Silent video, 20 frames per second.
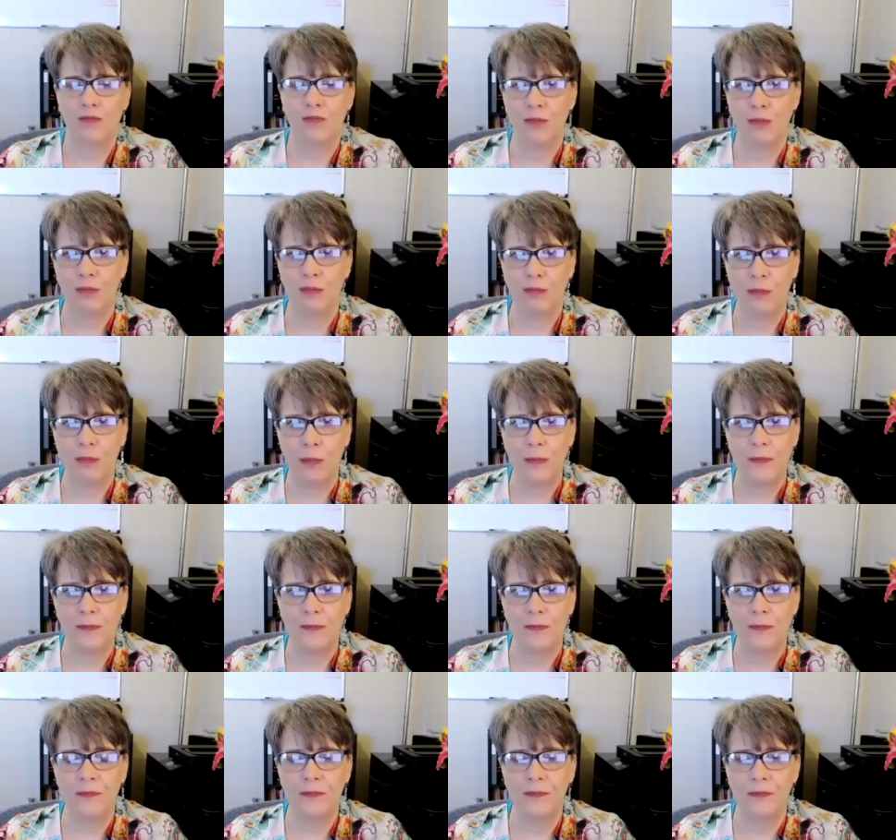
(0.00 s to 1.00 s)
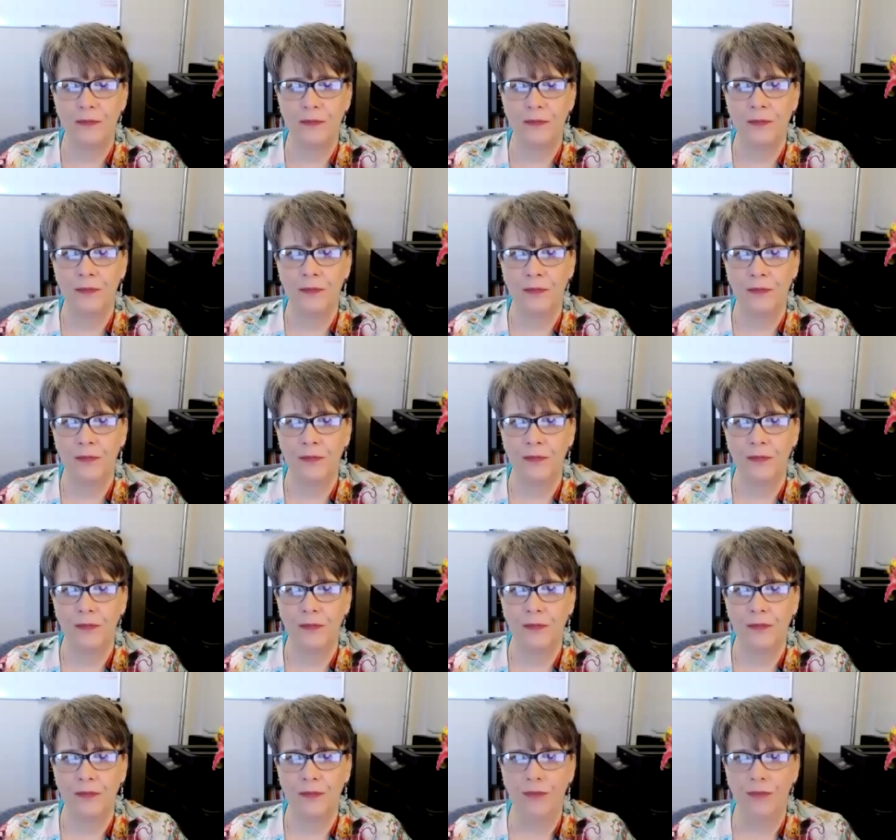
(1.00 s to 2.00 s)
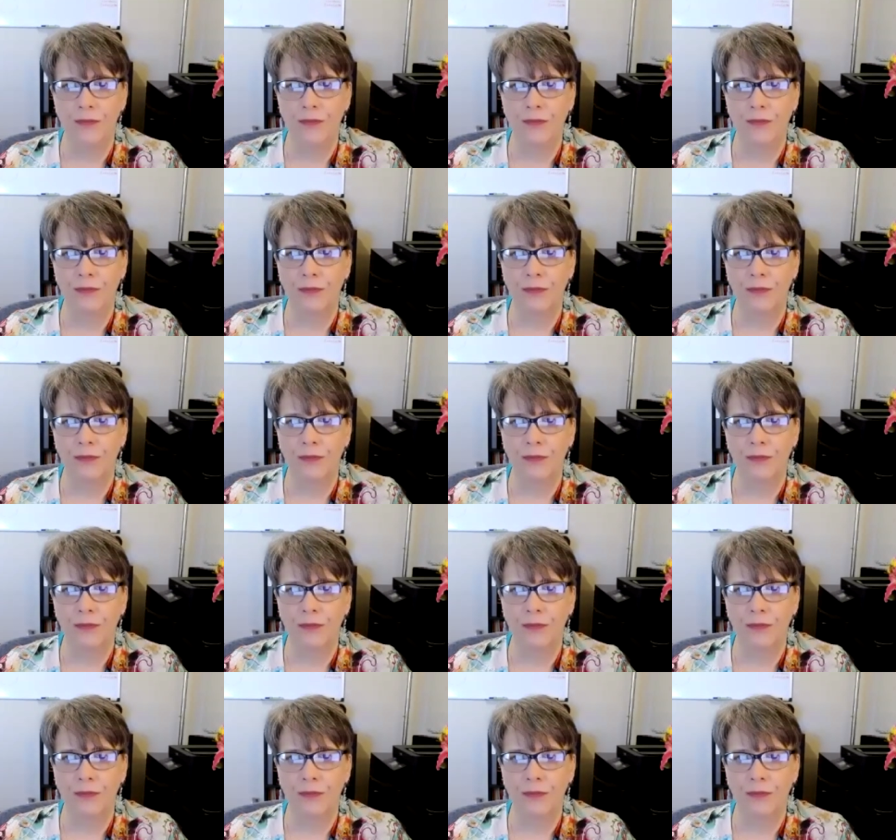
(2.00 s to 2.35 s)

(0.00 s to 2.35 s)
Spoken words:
then she was very involved with supporting